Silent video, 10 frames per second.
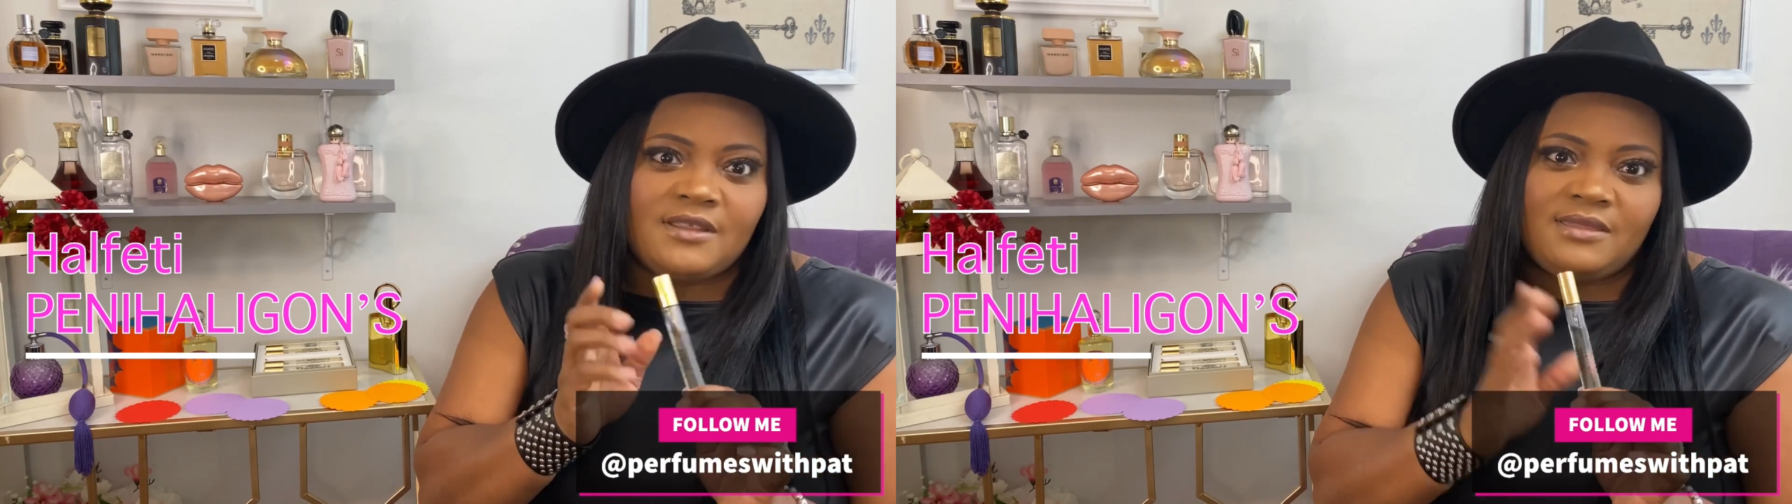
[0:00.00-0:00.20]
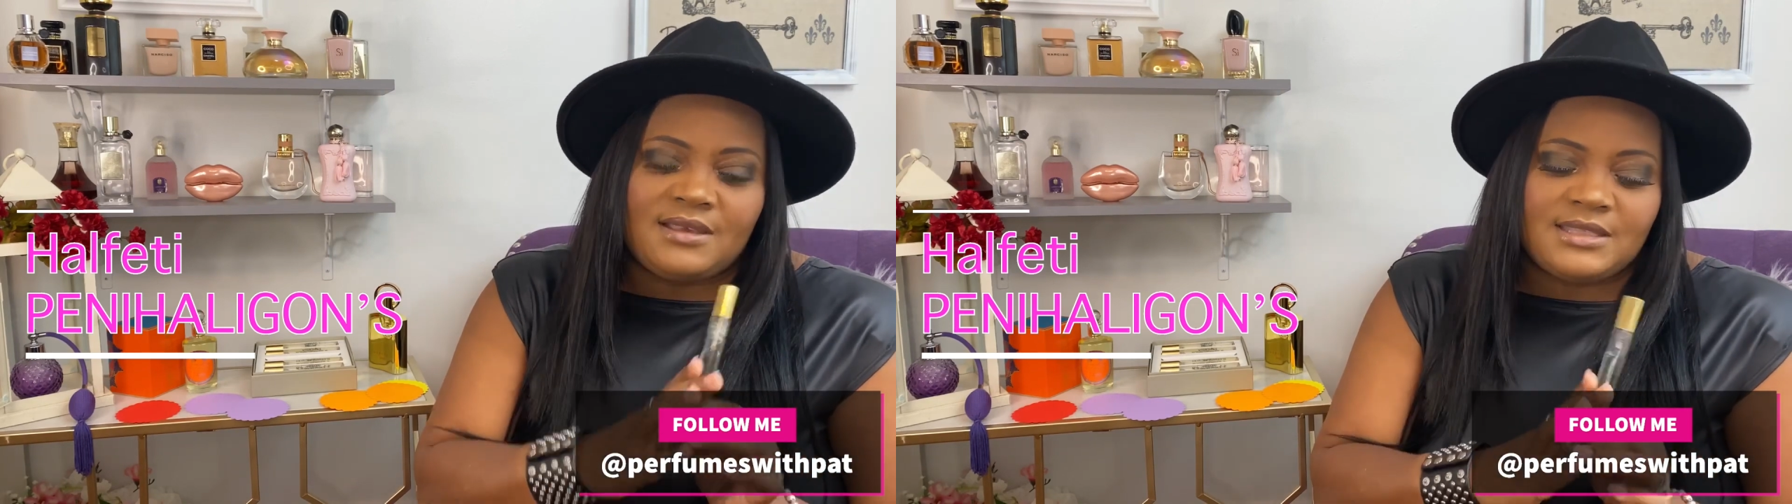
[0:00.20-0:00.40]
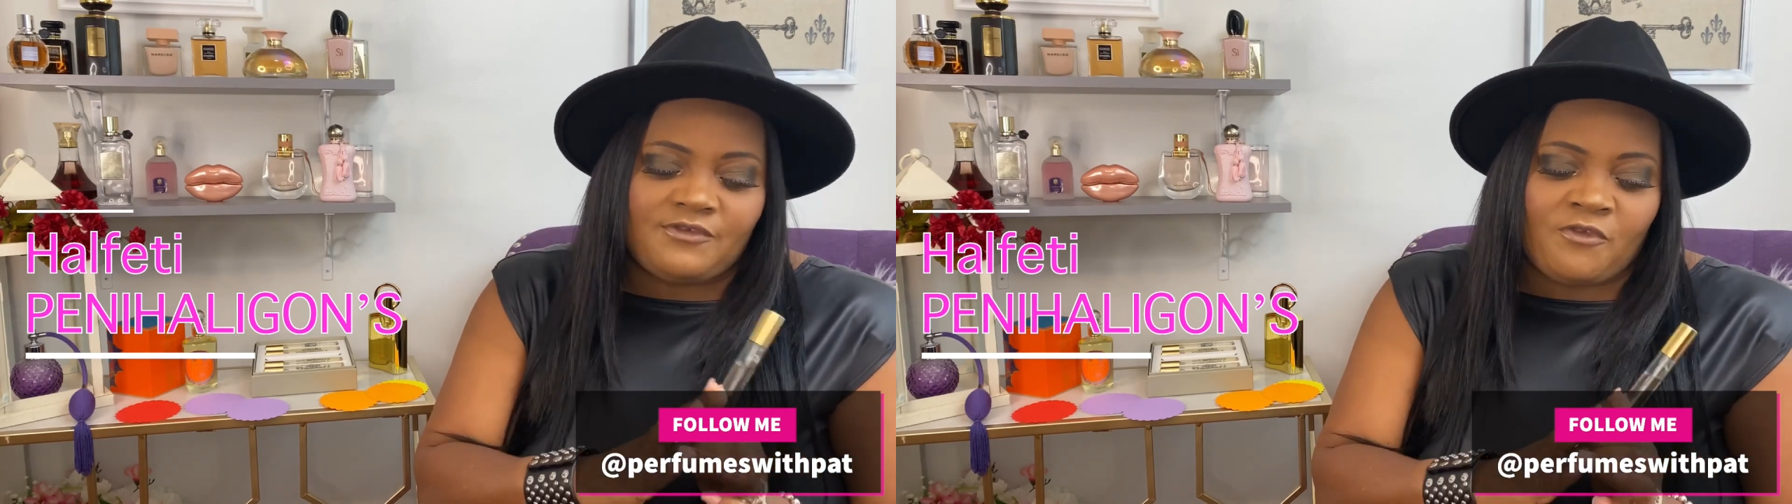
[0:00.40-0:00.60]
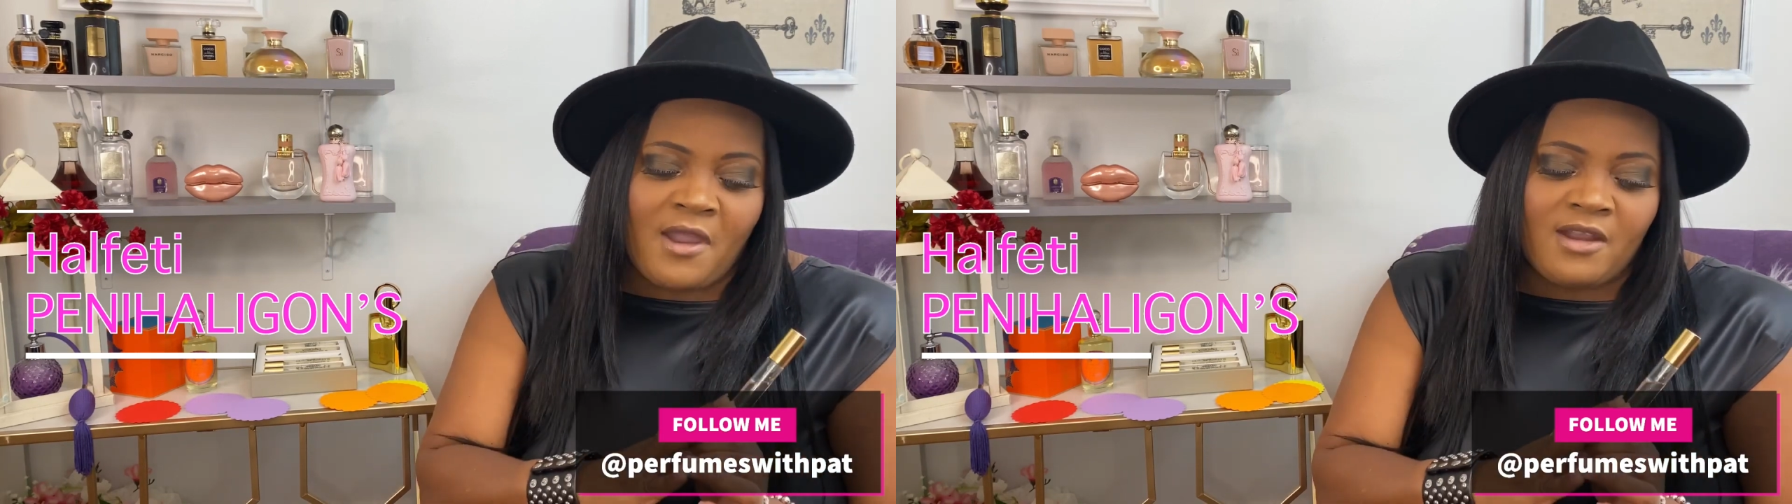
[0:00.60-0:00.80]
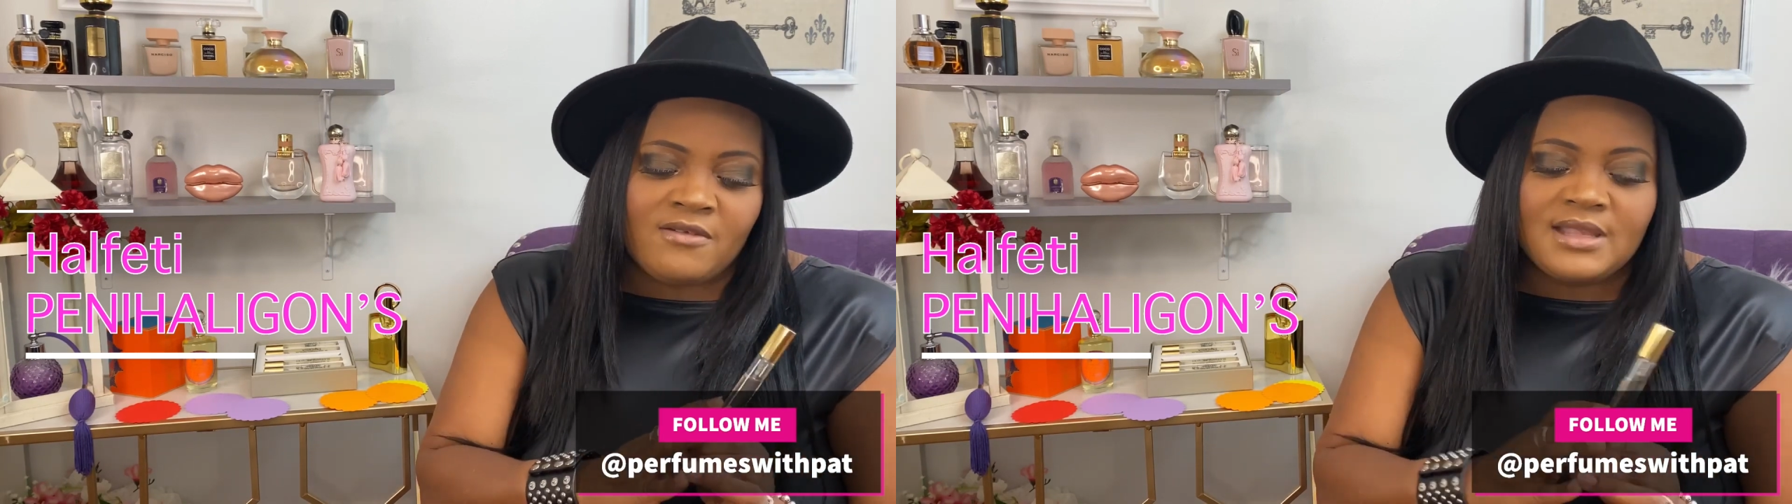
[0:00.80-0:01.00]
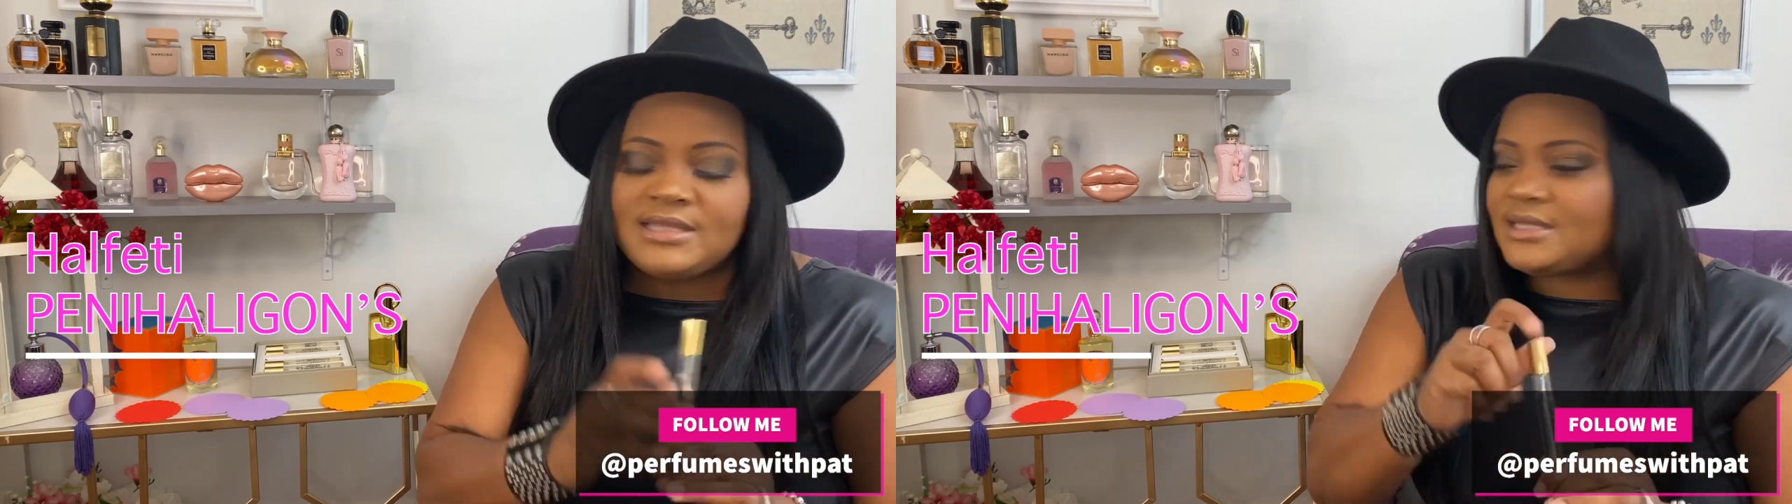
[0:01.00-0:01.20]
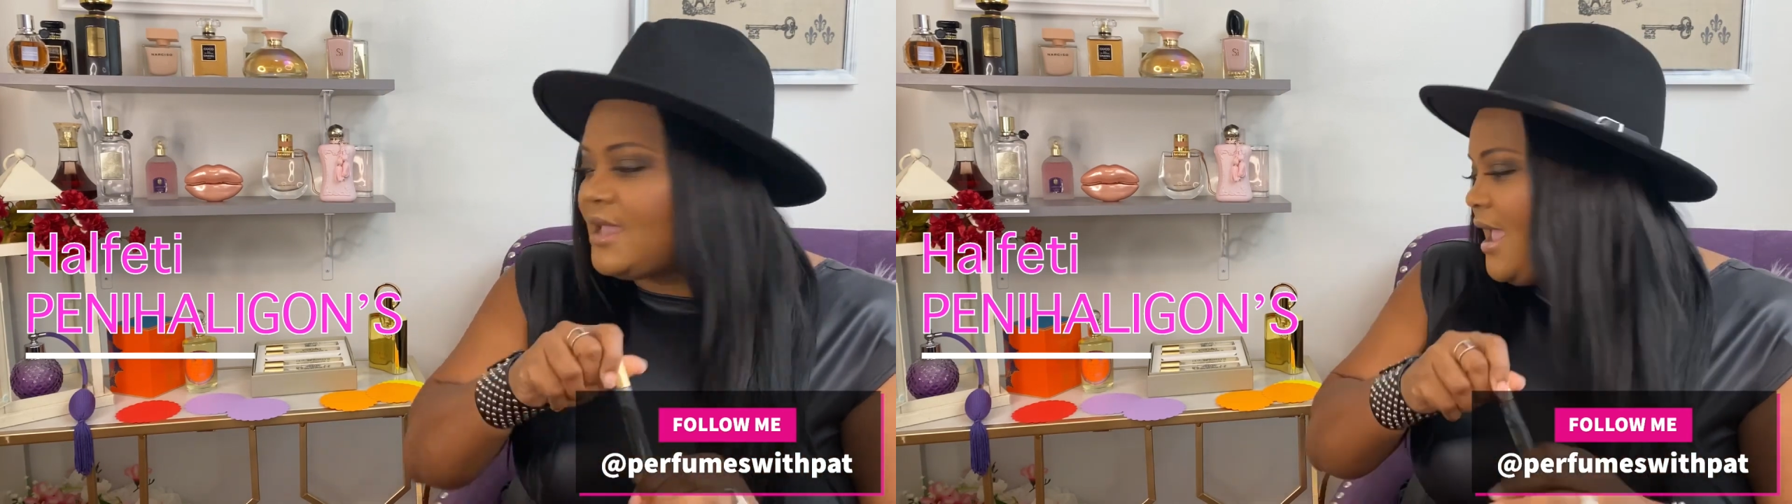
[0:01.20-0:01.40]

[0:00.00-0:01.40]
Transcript: this fragrance.